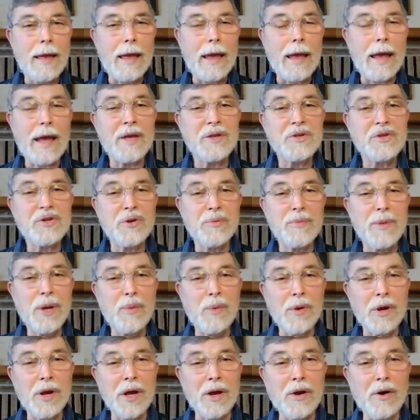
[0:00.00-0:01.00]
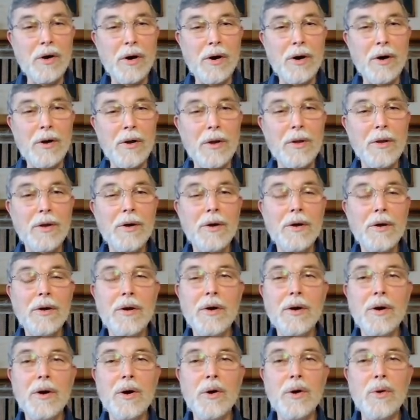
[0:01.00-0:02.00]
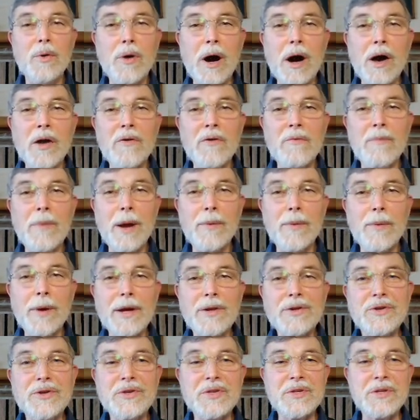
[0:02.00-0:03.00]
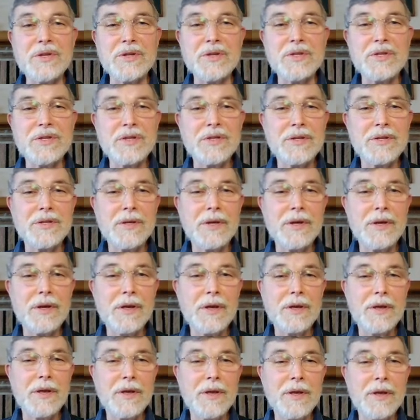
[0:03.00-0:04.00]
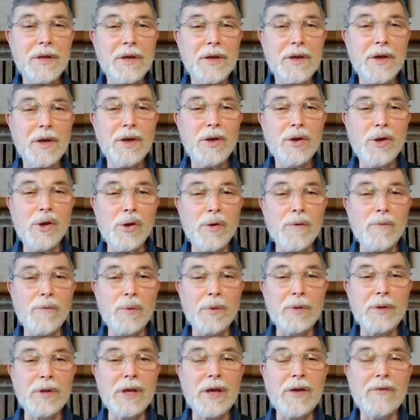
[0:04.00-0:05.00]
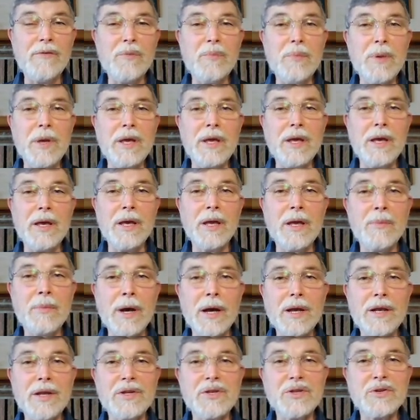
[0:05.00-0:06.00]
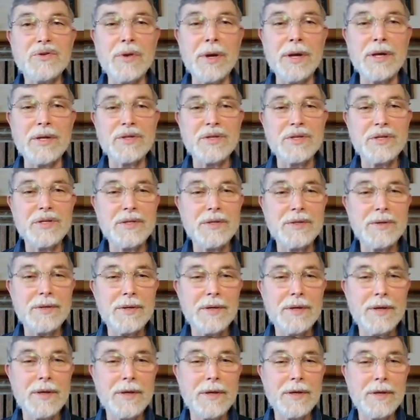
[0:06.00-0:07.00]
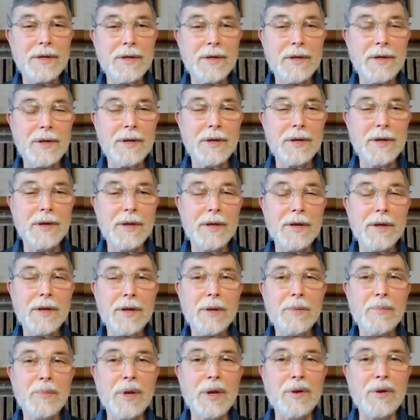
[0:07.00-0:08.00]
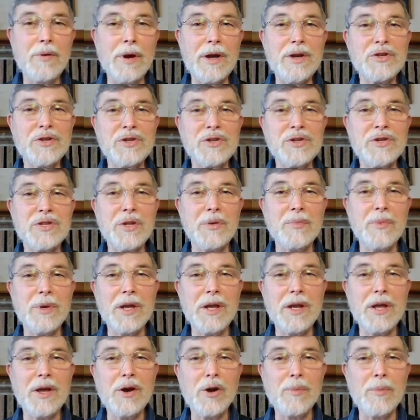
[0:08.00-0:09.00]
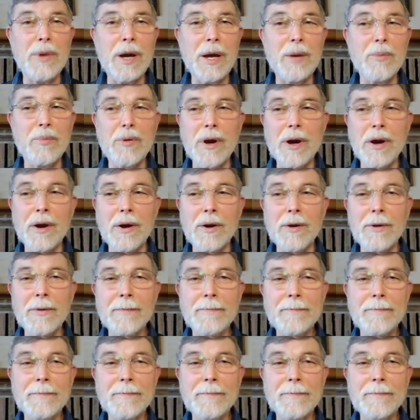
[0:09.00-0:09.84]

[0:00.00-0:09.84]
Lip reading: Answer me when I call, O God of my righteousness. You have relieved me in my distress. Be gracious to me and hear my prayer.